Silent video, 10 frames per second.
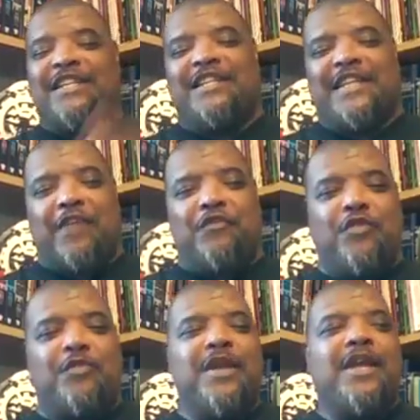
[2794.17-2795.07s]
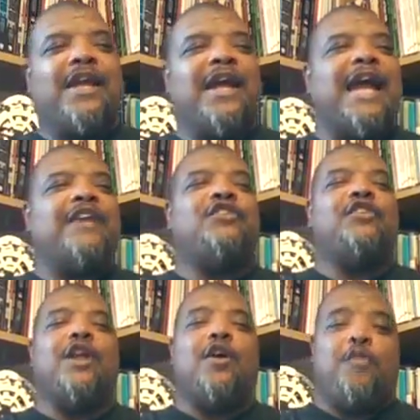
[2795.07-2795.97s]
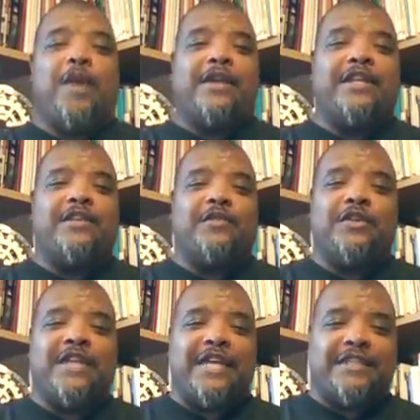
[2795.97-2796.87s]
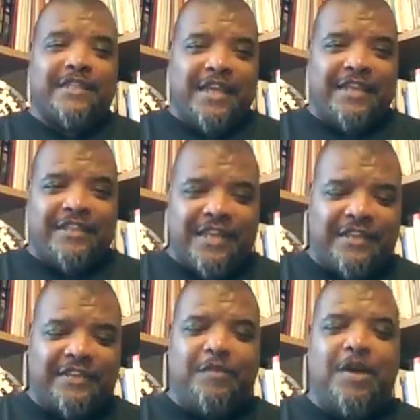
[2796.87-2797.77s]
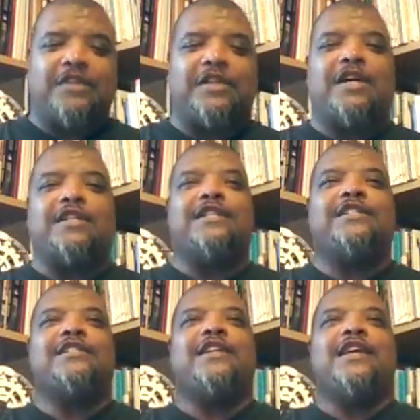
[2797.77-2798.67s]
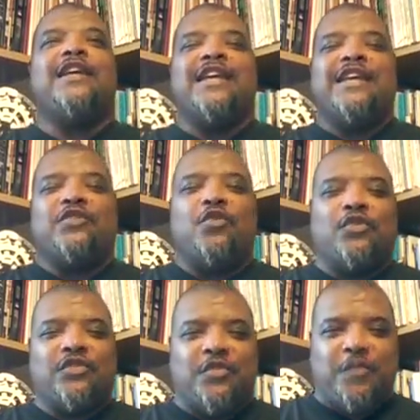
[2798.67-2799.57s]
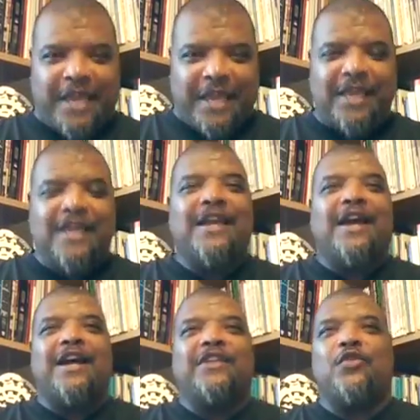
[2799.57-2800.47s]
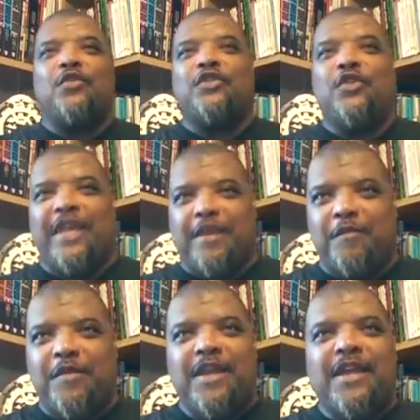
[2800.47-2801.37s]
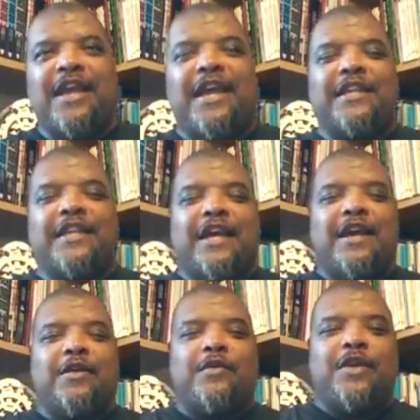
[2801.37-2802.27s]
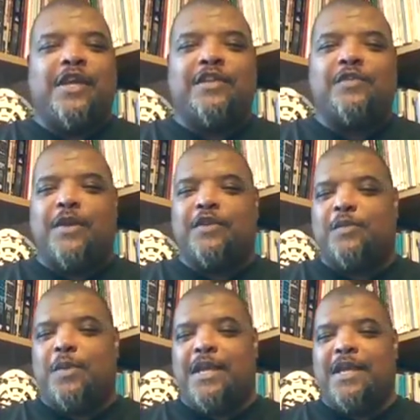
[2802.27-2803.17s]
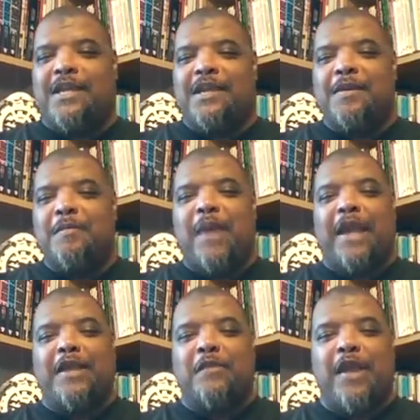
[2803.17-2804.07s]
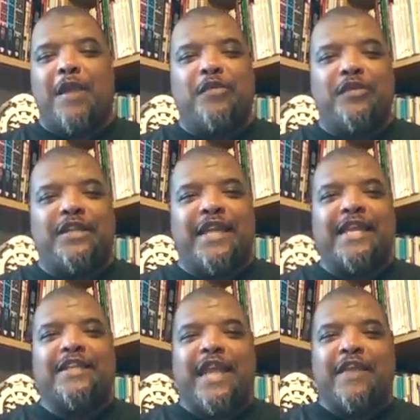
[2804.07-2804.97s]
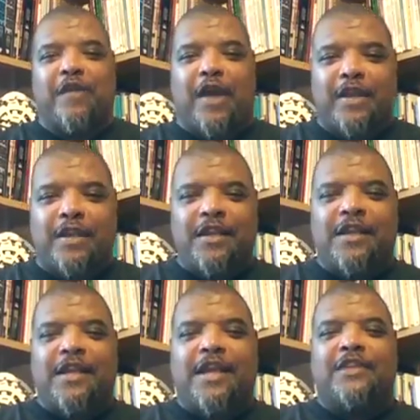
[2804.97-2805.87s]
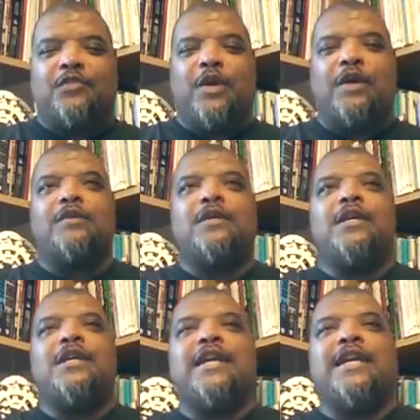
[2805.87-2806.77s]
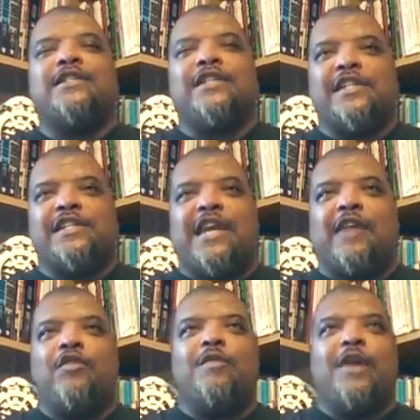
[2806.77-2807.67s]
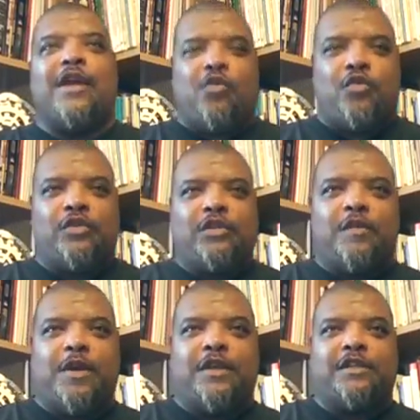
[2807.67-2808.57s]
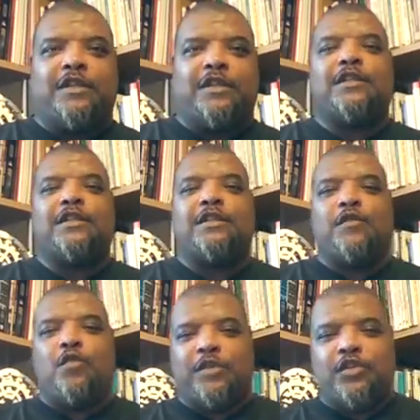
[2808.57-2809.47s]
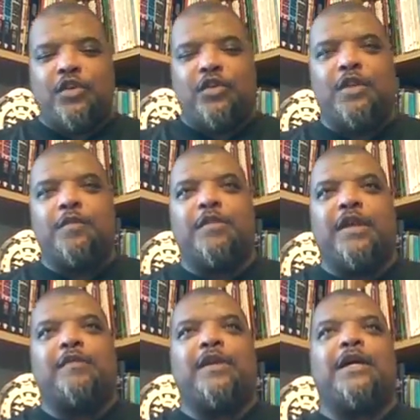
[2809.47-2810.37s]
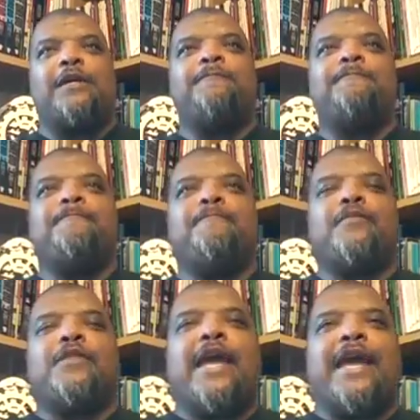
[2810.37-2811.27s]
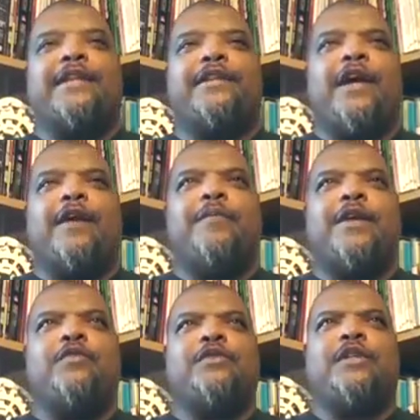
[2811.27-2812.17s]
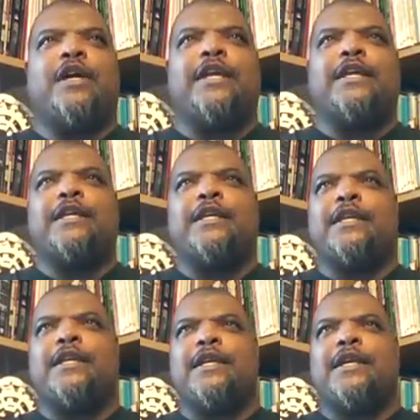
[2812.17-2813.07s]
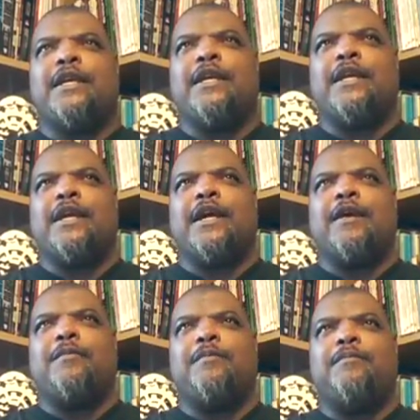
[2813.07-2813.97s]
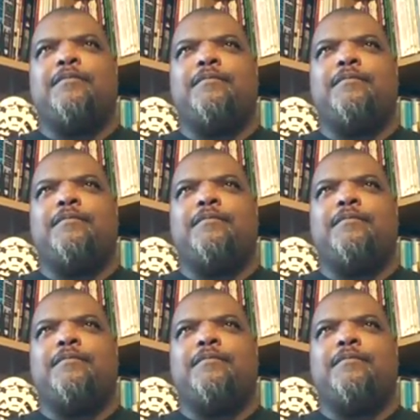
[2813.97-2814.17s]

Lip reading: chat room and should know about this, because as he is a martial artist, he talks to me, I talk to him, and he's supposed to be backing me up on the day. Dave Hunt as well, he's in the chat room, and also a martial artist, former student, blah blah. And he was like, they